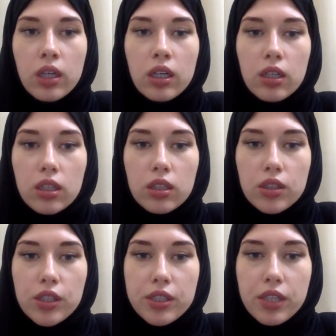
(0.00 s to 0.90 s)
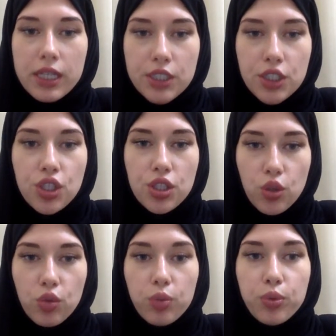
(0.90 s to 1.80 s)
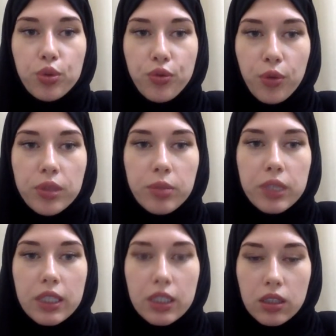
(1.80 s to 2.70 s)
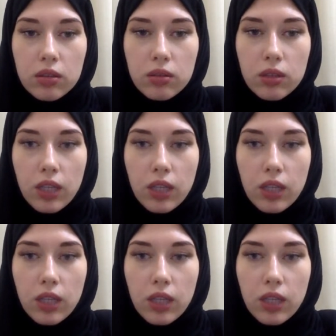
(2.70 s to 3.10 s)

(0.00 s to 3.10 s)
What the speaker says: the conditions you will put from the beginning,